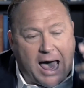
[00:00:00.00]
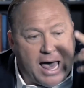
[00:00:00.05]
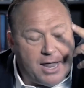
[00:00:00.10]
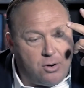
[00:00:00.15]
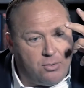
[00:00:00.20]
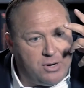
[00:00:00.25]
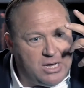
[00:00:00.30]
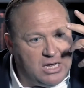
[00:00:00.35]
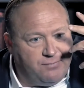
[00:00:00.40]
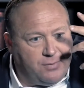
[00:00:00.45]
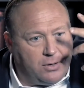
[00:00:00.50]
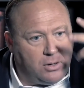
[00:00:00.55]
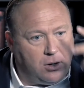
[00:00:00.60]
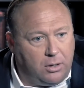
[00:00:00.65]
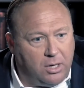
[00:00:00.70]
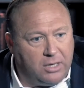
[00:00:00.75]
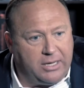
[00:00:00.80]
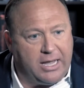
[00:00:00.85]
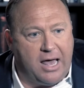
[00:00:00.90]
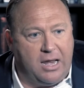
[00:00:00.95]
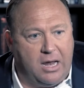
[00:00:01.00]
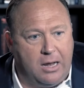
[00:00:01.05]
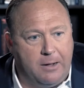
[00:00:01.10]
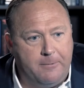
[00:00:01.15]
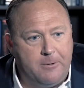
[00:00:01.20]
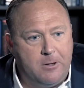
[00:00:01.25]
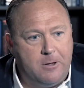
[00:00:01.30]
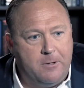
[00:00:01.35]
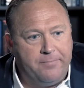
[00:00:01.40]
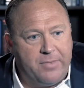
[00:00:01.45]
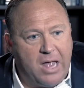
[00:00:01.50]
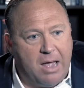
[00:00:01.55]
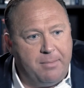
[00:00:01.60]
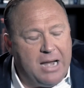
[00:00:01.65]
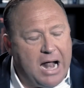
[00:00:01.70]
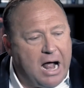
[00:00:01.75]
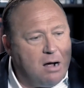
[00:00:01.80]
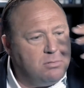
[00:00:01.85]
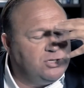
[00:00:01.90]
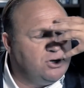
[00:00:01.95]
I don't even look at it. I
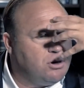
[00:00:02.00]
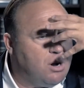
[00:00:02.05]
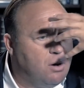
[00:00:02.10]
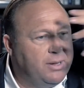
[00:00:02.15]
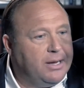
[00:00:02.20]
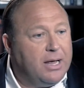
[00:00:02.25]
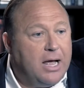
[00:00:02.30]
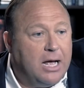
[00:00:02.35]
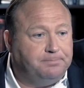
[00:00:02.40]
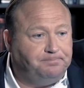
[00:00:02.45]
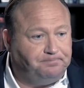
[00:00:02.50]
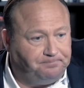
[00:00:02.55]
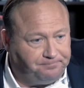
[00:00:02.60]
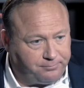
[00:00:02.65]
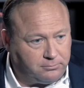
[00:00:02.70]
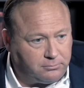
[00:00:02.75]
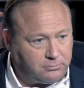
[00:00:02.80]
mean, I was growing up